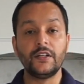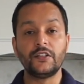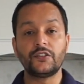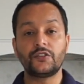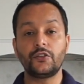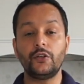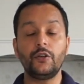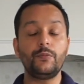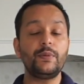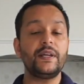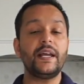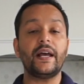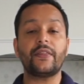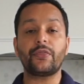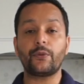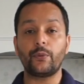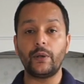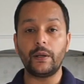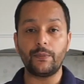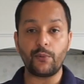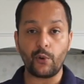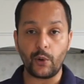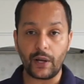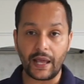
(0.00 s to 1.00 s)
So you'd be at
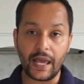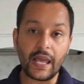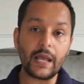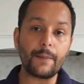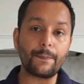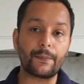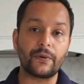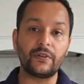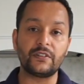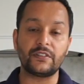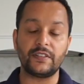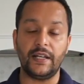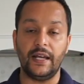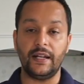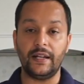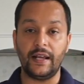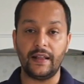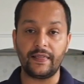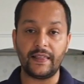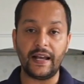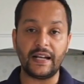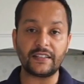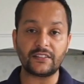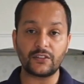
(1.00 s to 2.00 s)
3.8%,
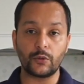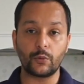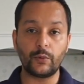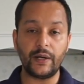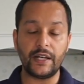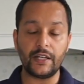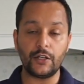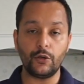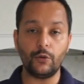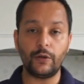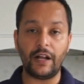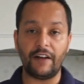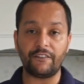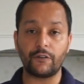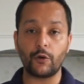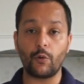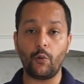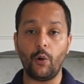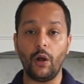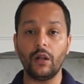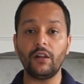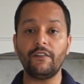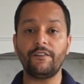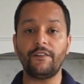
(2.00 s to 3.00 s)
and that's a rate you would have to
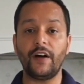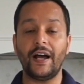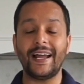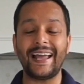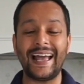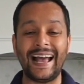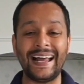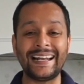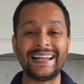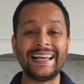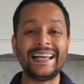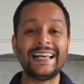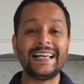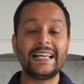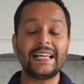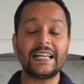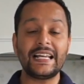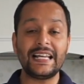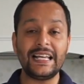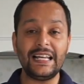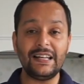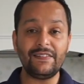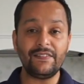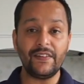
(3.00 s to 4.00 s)
qualify at,
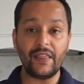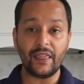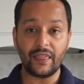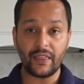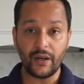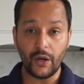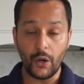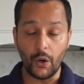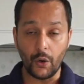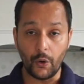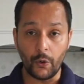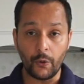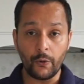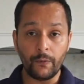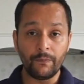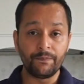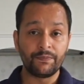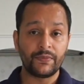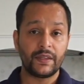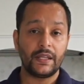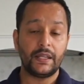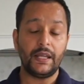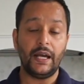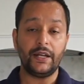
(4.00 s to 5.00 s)
even though
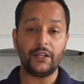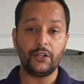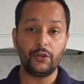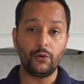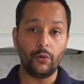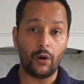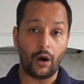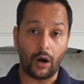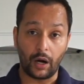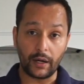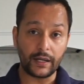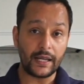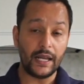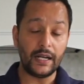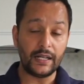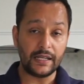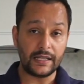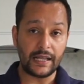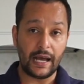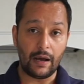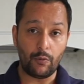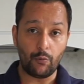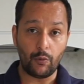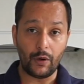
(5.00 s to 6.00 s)
that you are getting
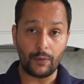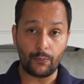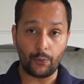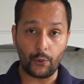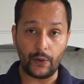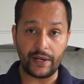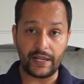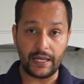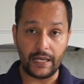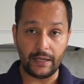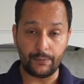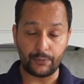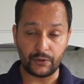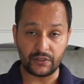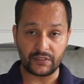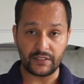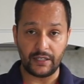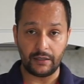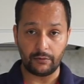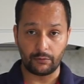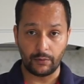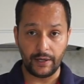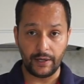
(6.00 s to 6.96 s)
that 1.8%